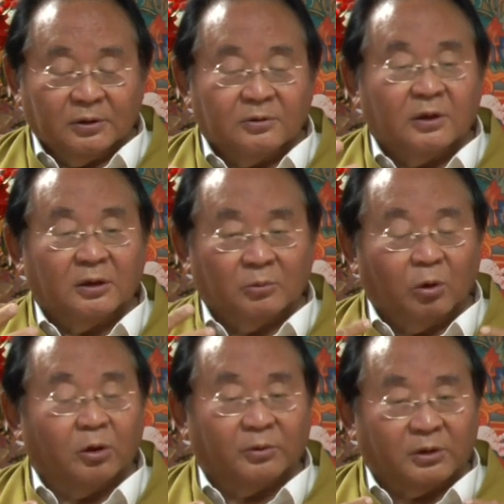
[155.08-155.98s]
really
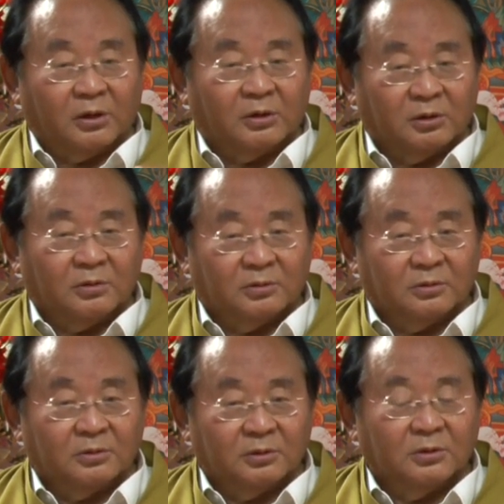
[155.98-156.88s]
work with it.
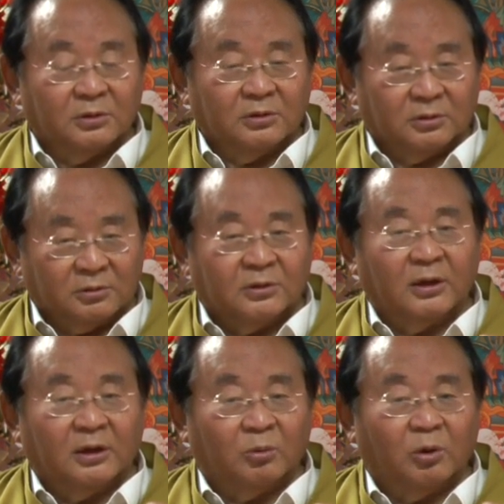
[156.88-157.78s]

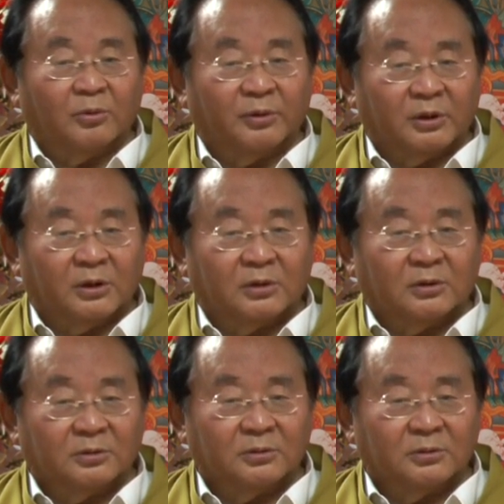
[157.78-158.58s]
Really work with it.